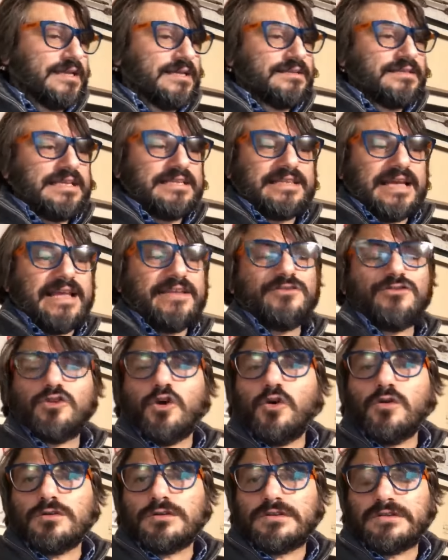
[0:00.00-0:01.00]
that I
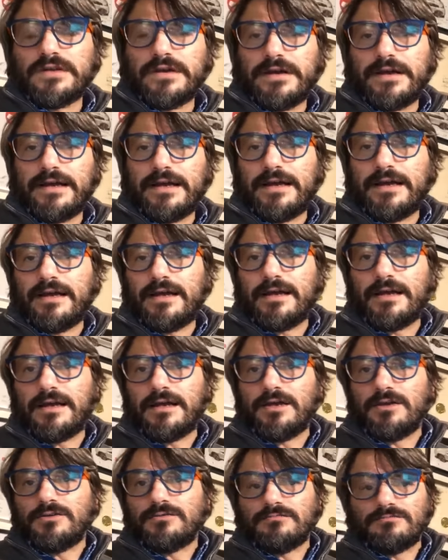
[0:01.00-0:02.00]
don't
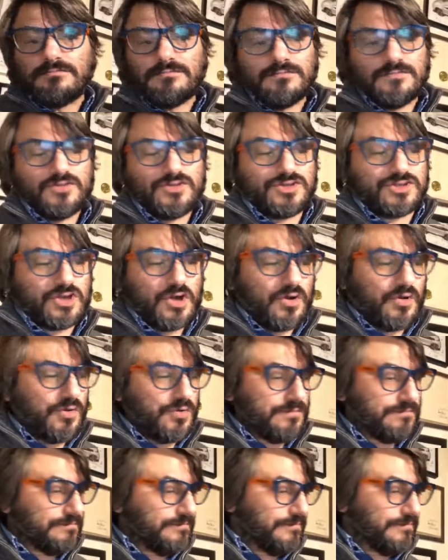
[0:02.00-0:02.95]
show.